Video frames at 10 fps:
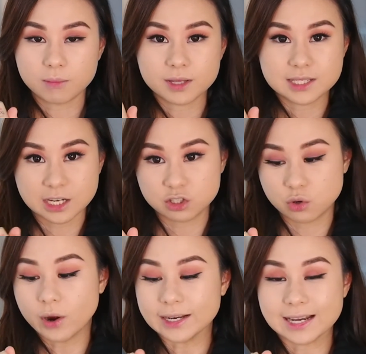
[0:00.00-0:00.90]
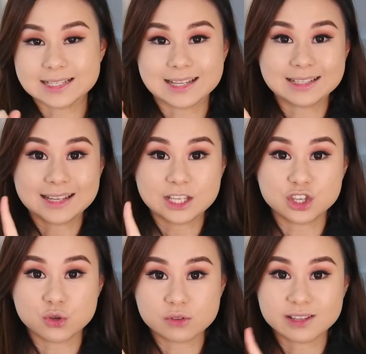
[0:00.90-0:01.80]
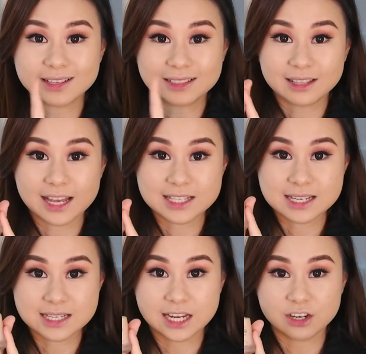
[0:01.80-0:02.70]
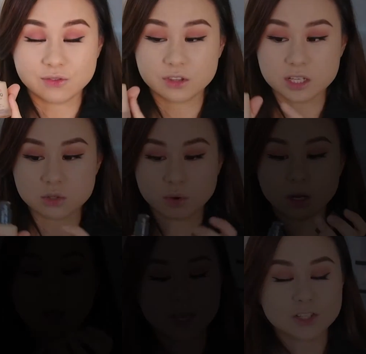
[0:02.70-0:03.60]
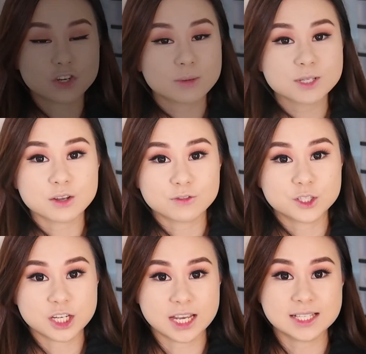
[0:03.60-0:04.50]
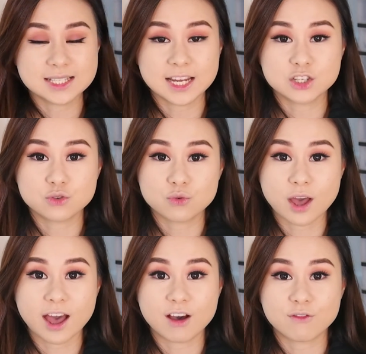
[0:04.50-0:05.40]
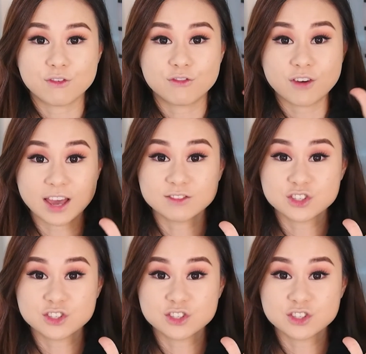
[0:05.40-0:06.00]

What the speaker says: it's actually quite nice that they use a glass container for this one. In terms of shades, they do have 5